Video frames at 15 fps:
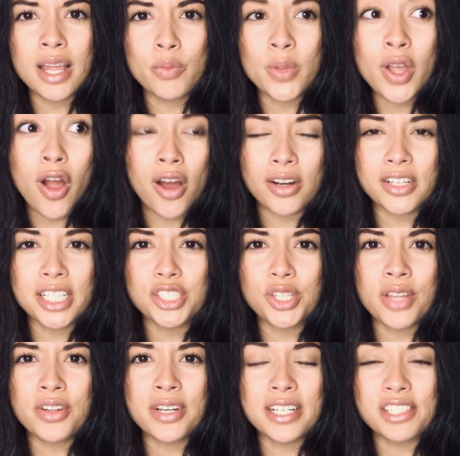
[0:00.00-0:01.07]
and we honor each
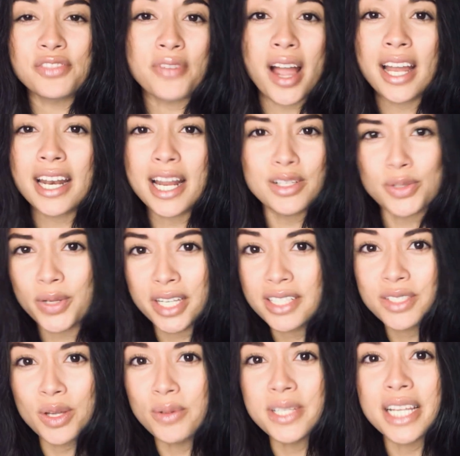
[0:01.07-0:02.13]
other, and it's fine, and I don't
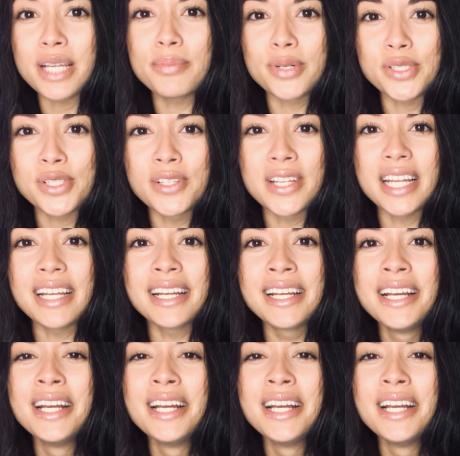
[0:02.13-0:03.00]
don't take it personally.